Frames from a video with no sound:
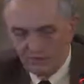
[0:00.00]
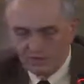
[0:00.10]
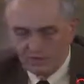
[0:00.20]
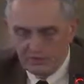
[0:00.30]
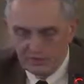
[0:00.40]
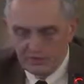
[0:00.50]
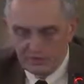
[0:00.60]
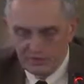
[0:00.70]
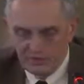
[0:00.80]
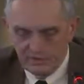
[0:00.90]
when the bad
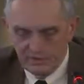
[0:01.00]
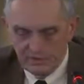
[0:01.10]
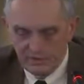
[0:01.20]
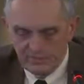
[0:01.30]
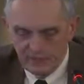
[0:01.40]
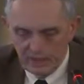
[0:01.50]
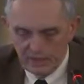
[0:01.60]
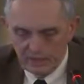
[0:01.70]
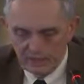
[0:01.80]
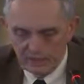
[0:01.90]
news
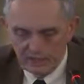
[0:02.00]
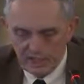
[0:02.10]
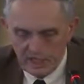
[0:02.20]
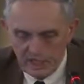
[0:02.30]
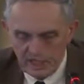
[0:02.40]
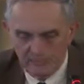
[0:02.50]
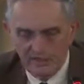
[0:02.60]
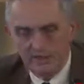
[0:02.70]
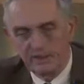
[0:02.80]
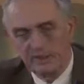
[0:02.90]
has happened.